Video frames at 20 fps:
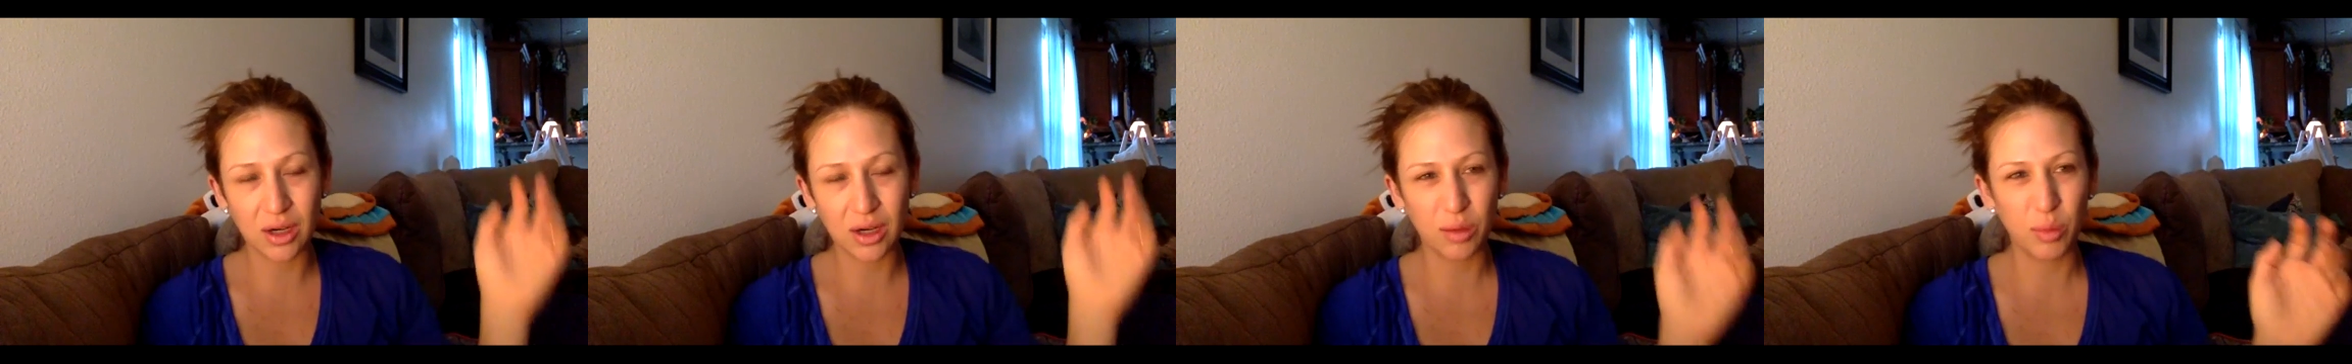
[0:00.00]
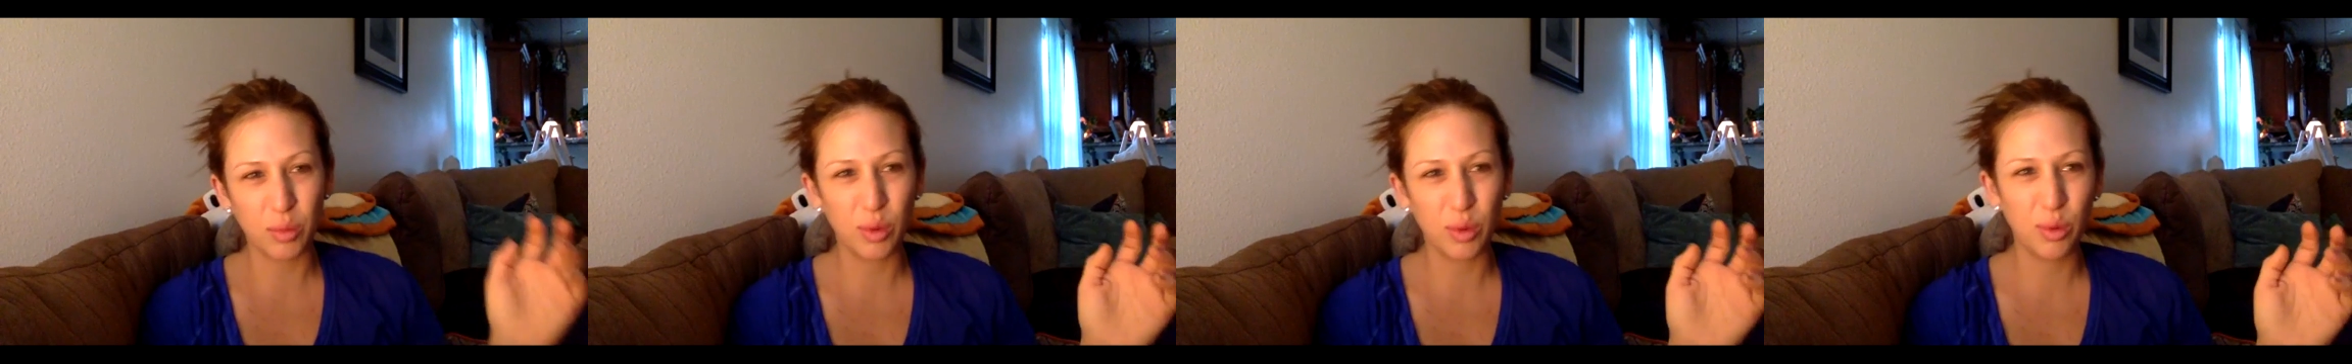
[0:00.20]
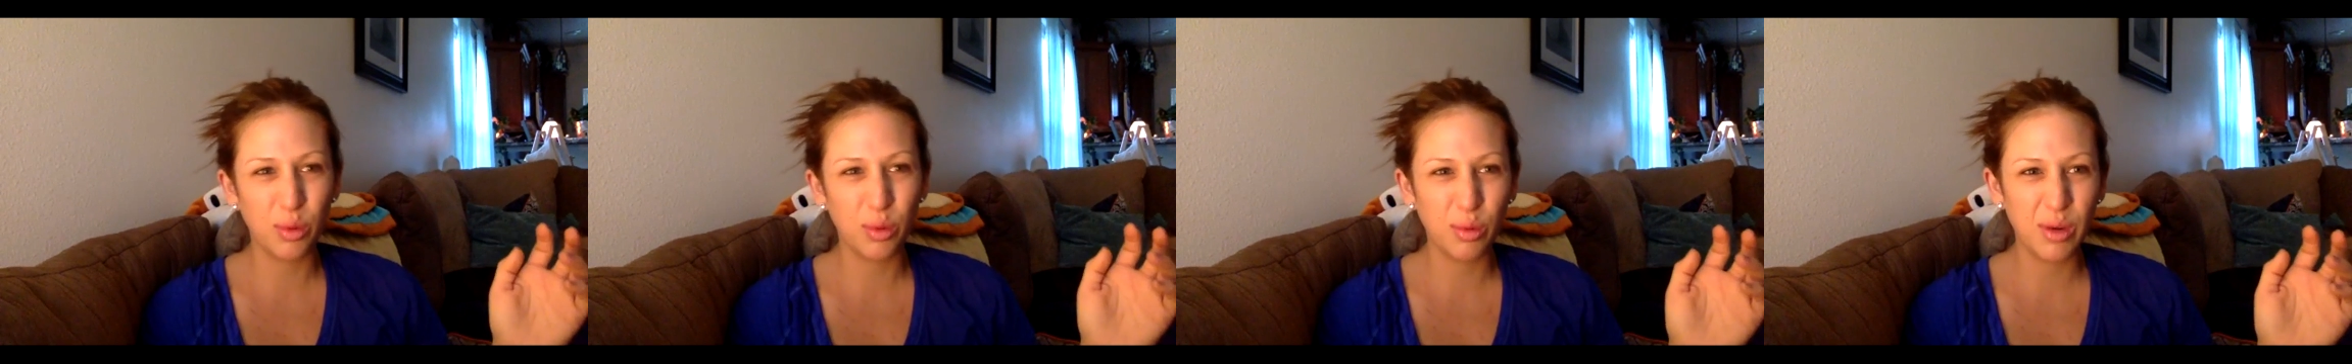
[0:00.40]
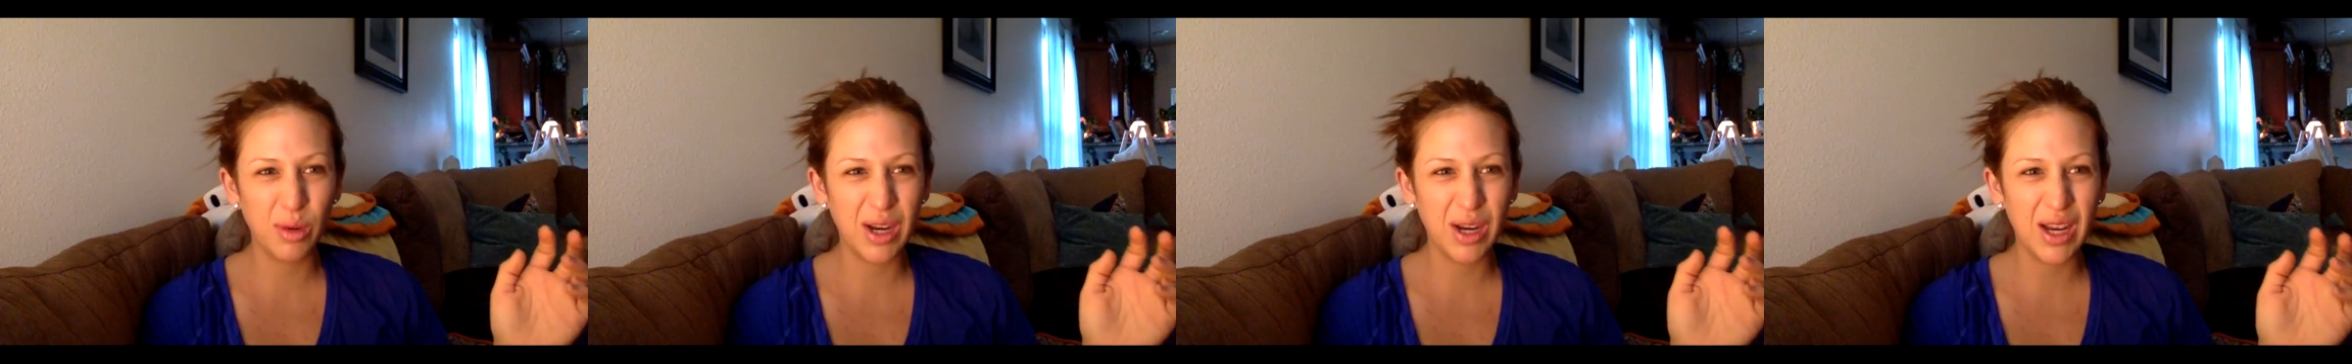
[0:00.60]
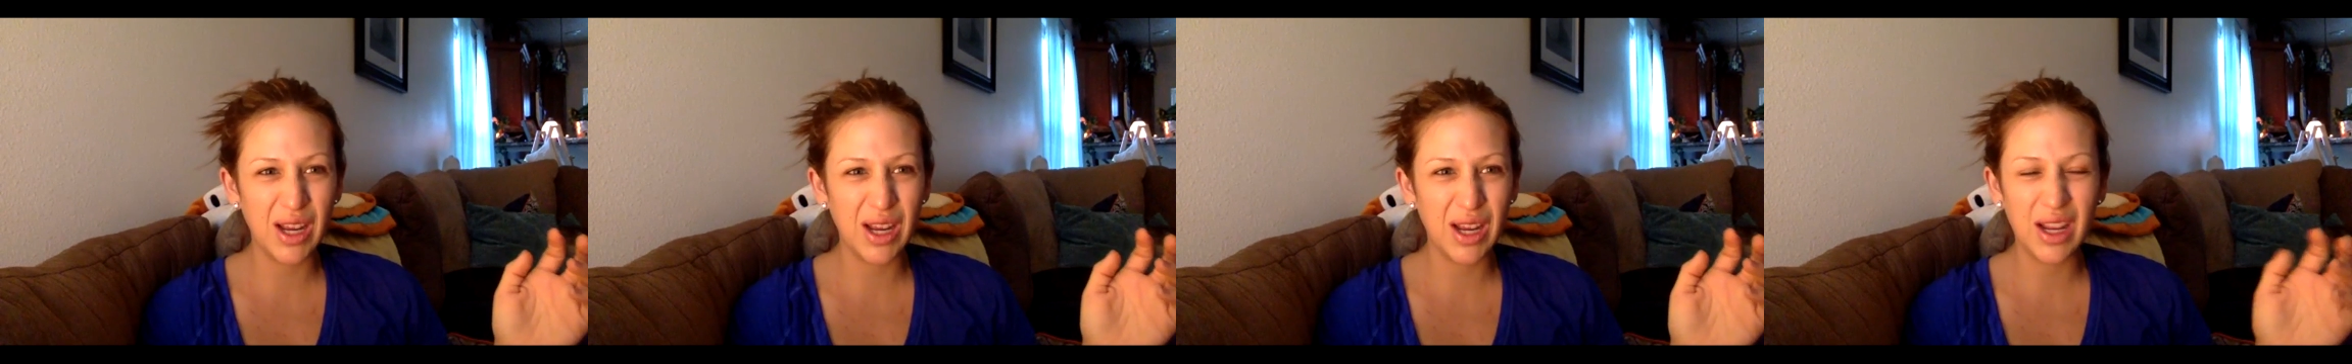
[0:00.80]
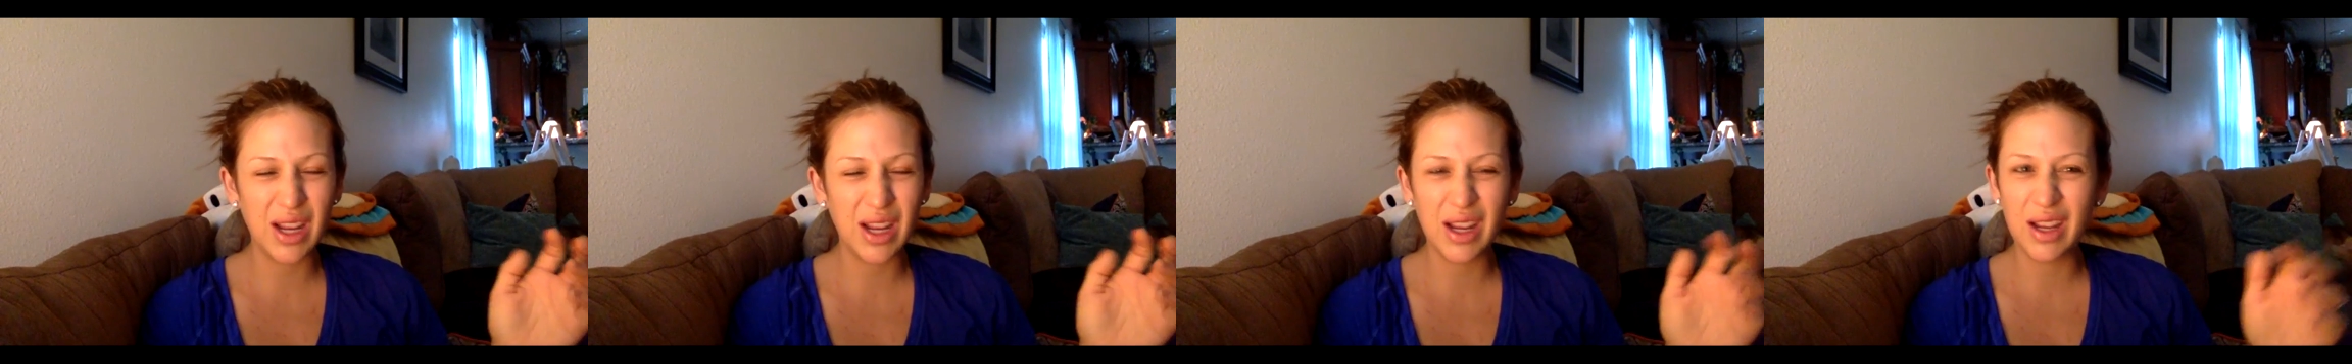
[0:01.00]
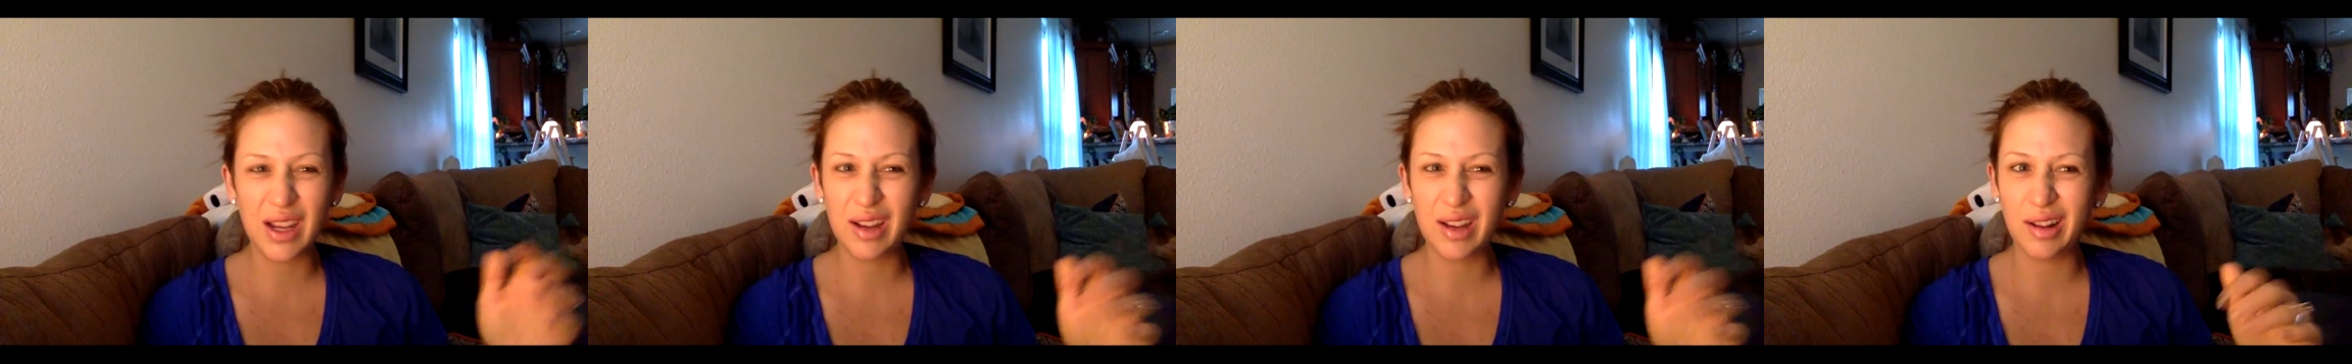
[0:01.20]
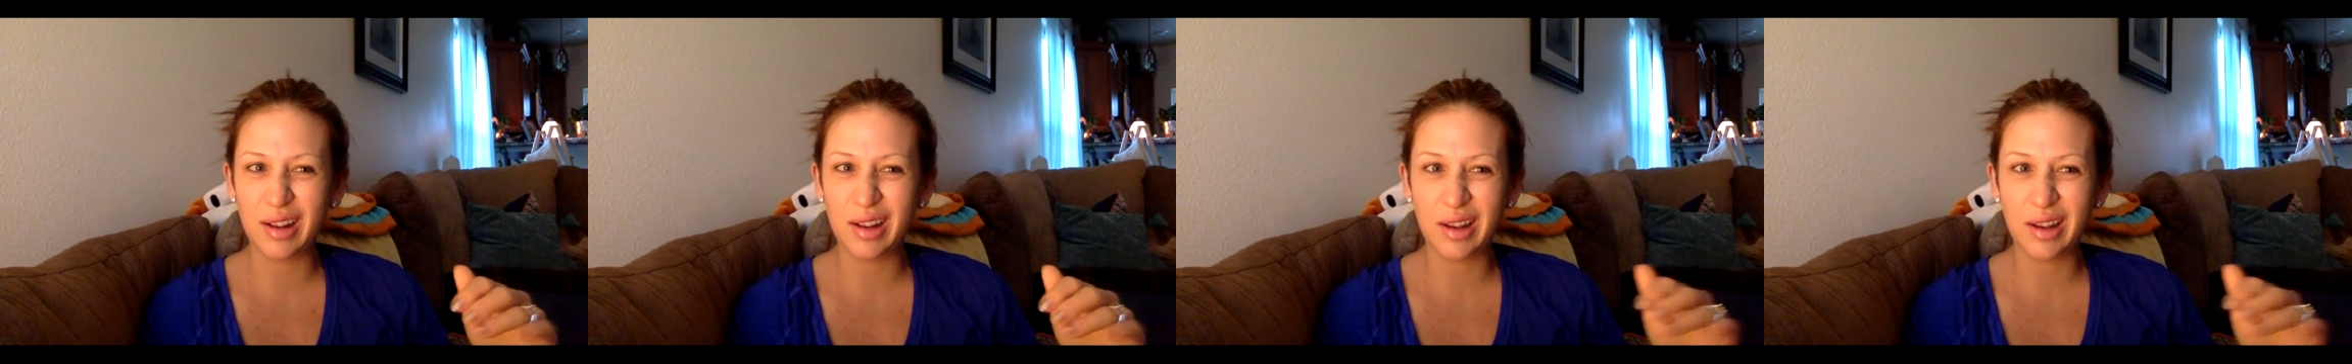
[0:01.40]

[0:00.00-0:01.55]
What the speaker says: are pretty